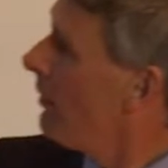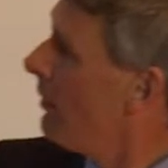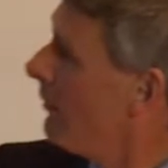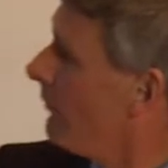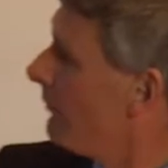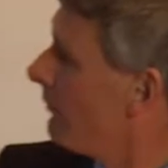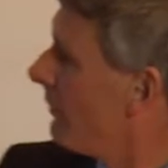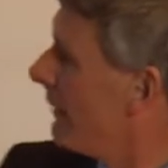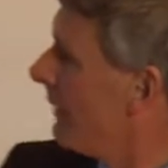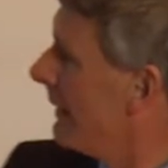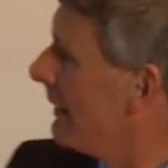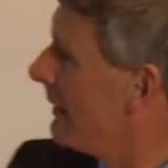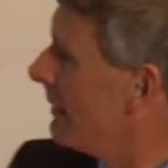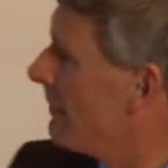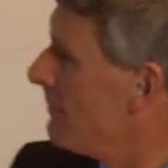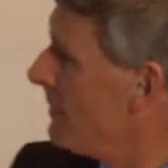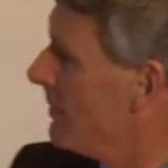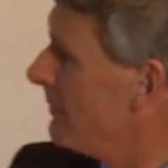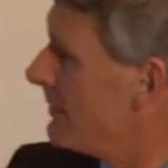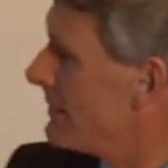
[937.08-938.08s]
of the
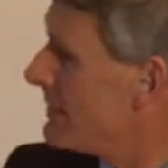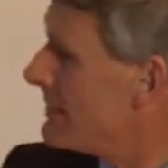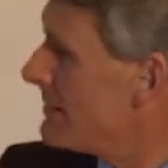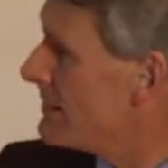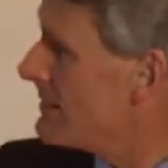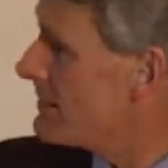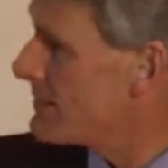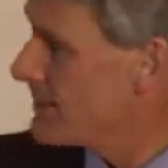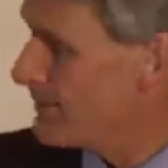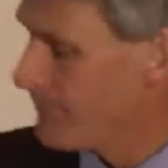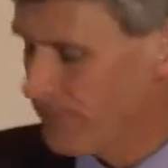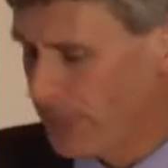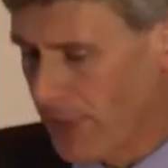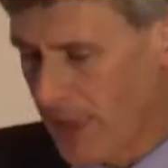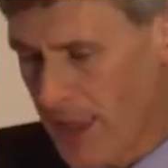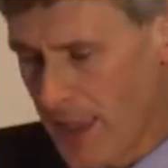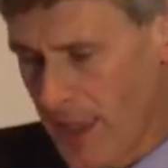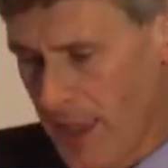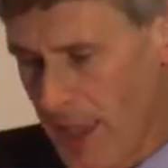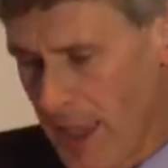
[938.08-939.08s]
communities.
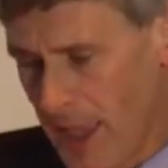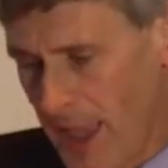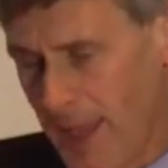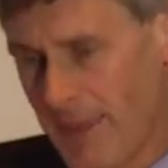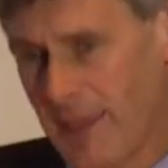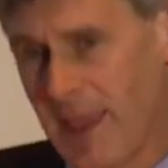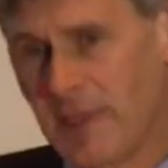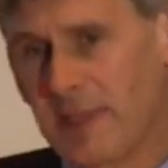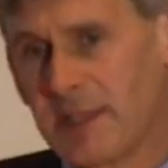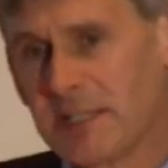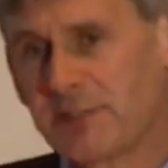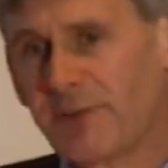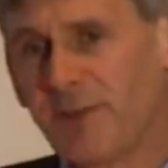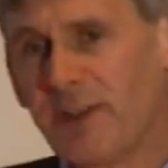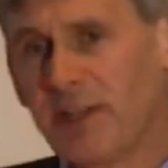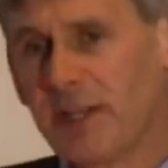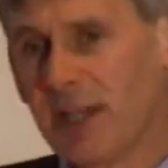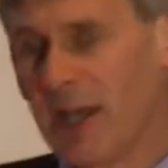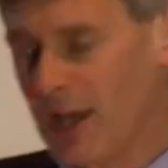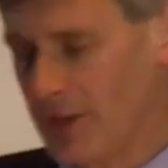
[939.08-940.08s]
And then this
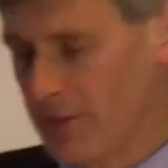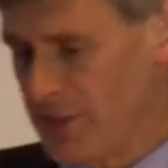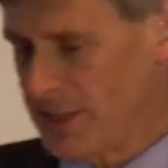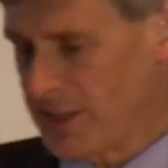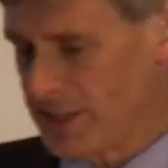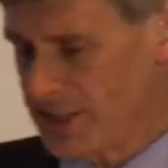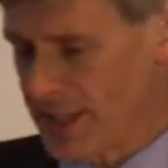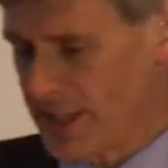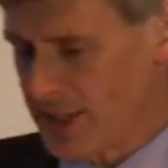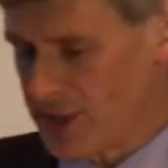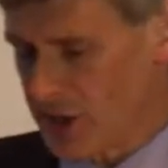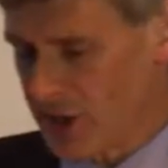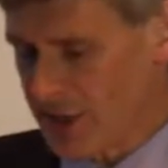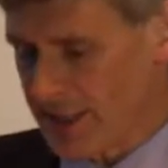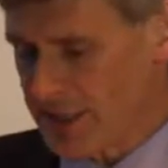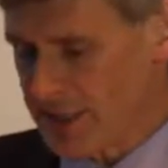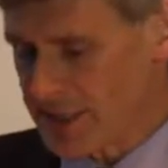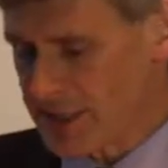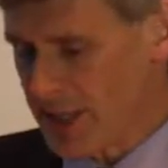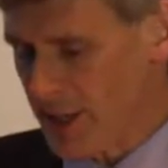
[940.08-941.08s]
video is
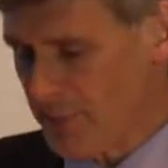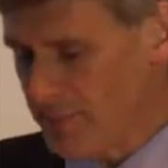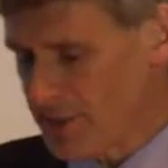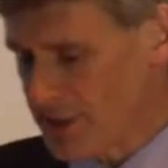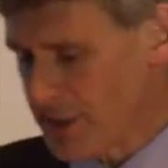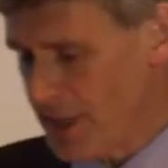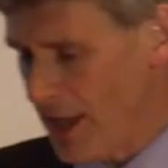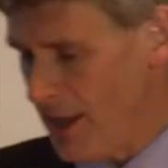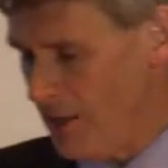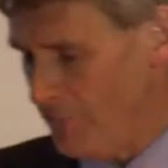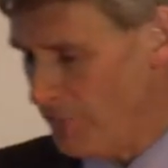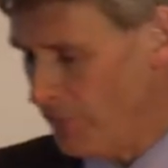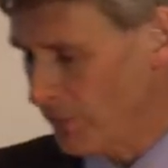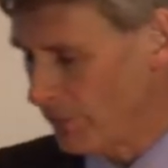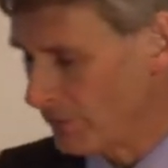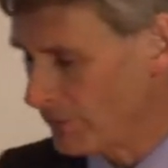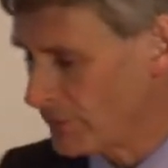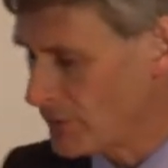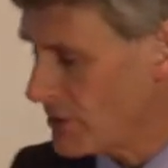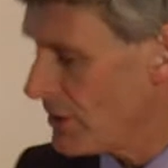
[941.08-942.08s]
essentially
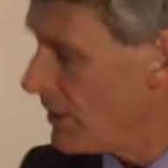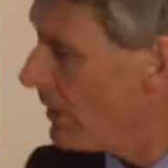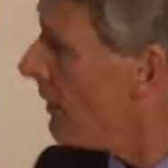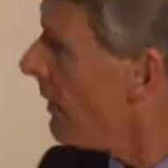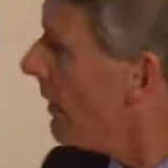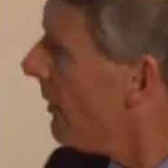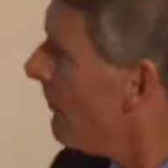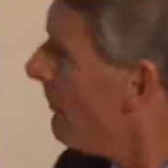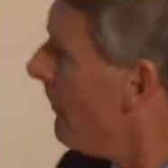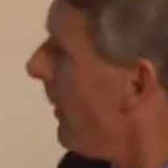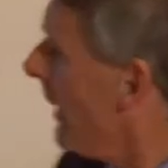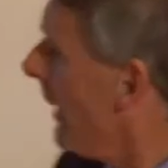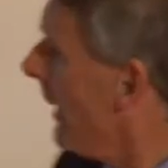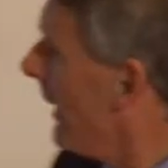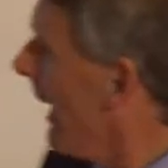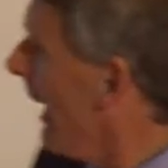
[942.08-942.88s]
subsampled by